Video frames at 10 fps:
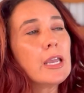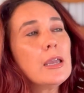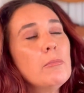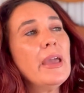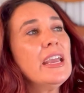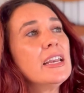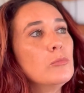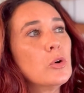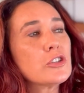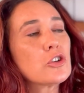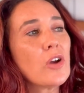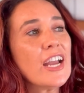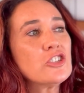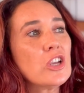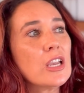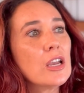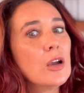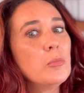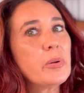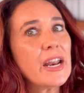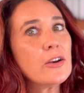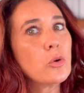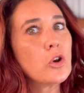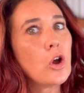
He made it more scratchy, but I don't